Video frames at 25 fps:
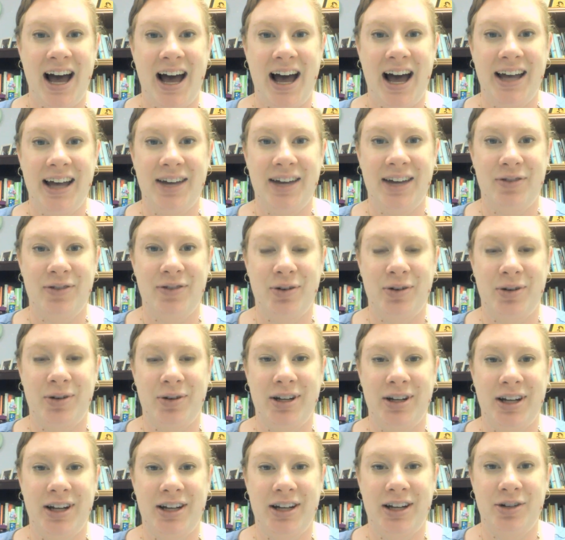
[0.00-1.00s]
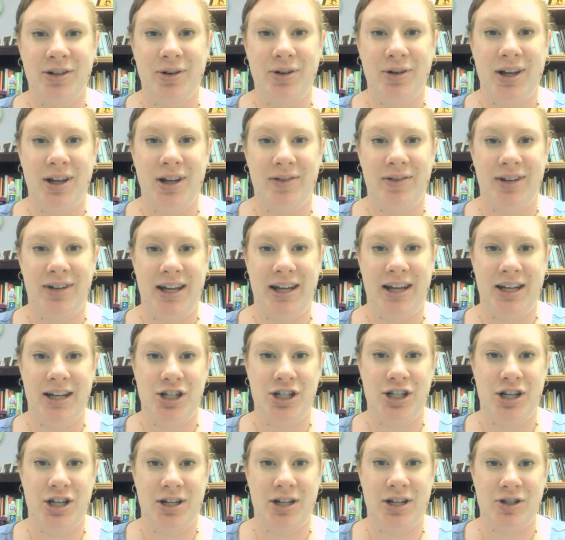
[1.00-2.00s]
Hi everyone. I know I haven't had a
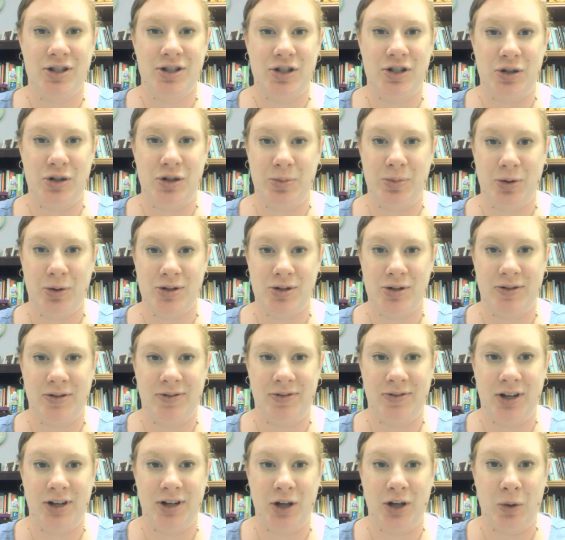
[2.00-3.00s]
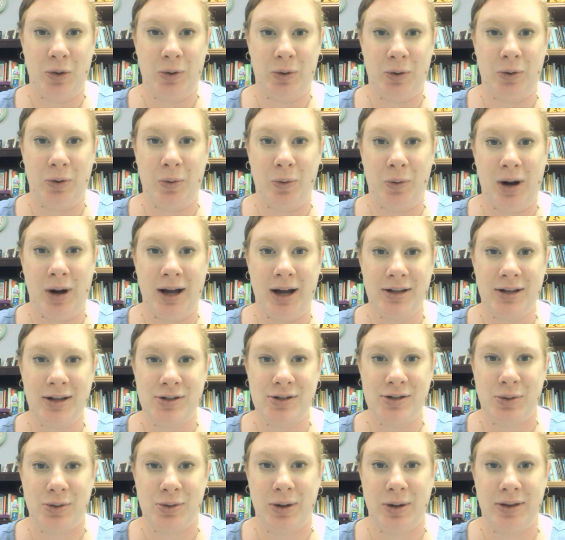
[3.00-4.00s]
chance to post a video in a while,
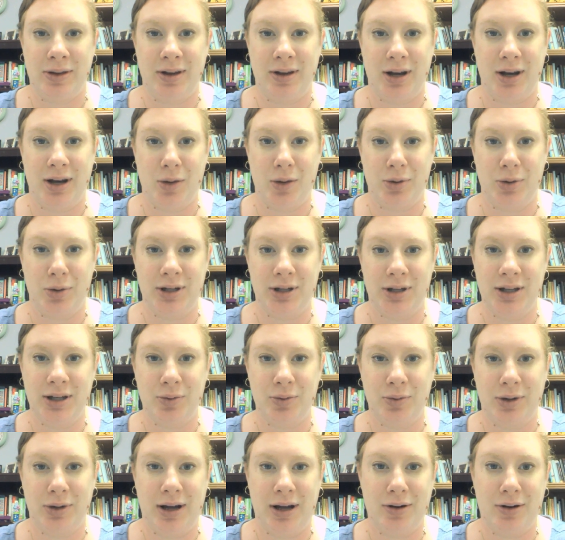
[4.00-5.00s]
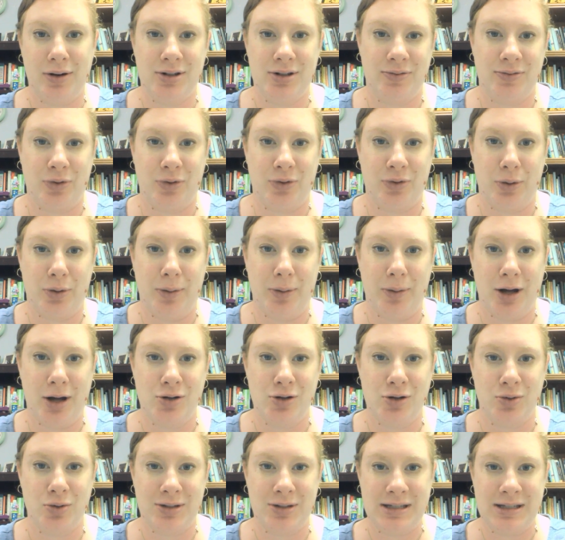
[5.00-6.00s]
so I thought I would get one out for
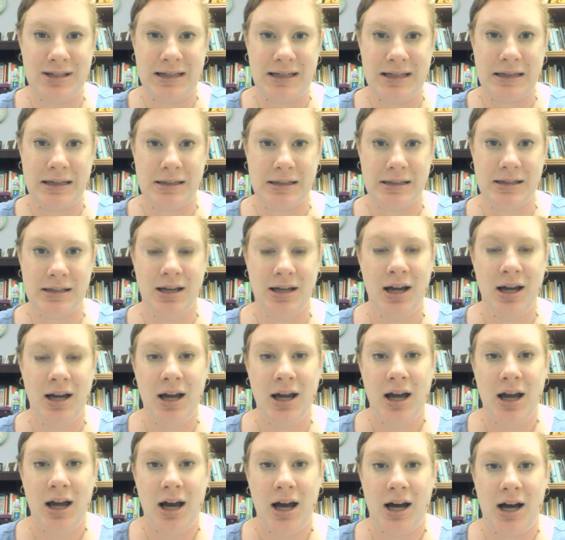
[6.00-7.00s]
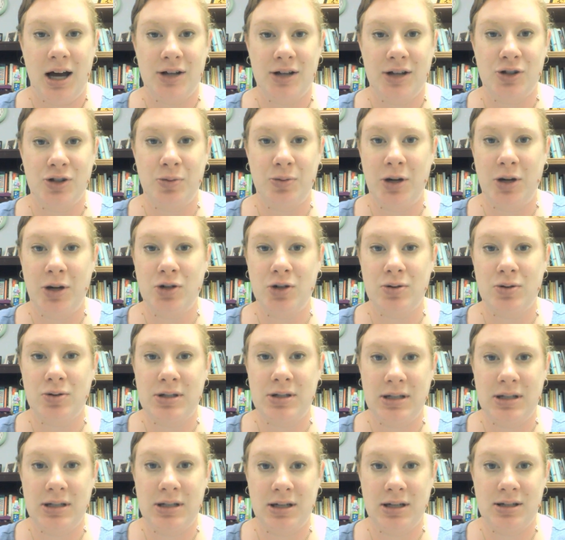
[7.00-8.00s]
Module 6. So Module
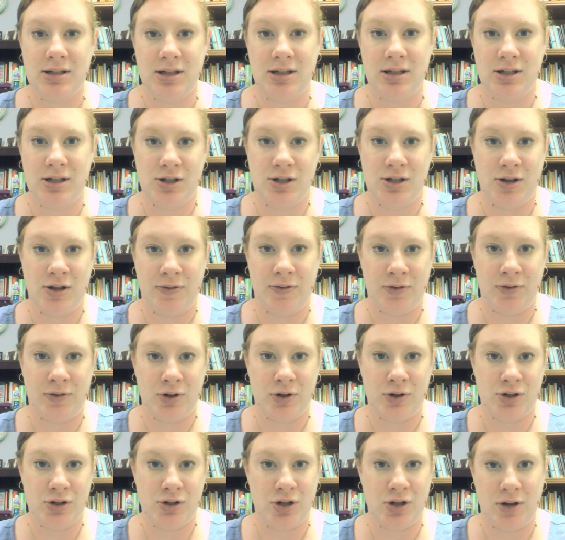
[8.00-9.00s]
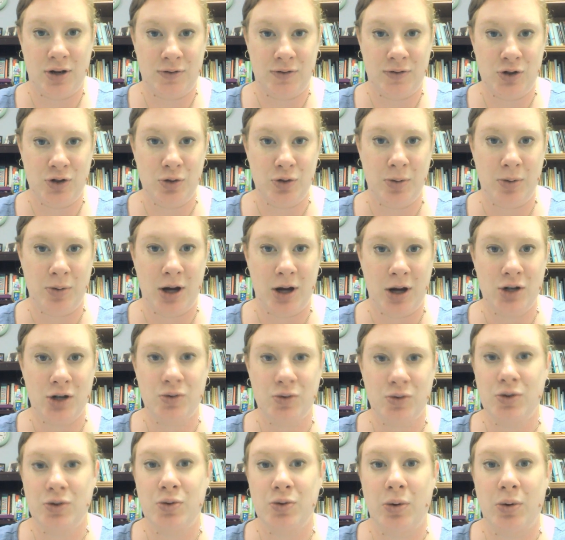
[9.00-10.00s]
6 is the first of two
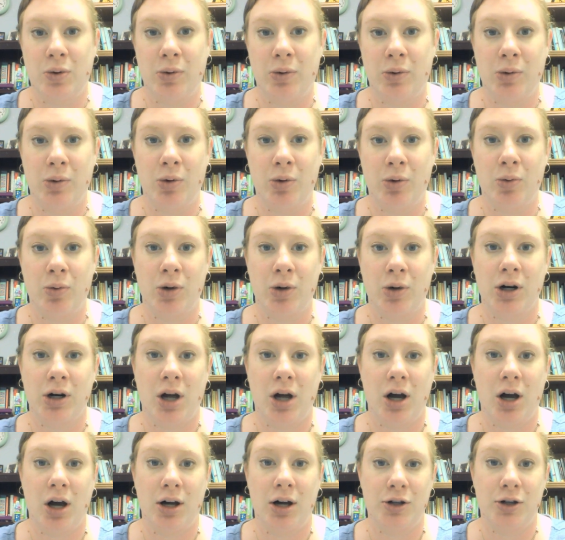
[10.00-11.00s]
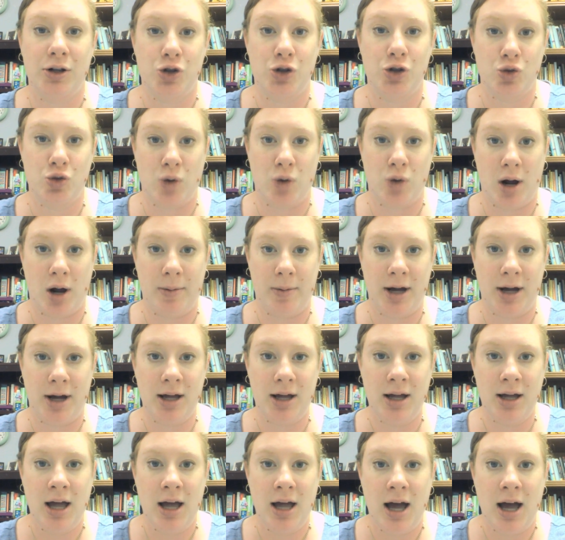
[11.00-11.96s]
modules where we will work on drama.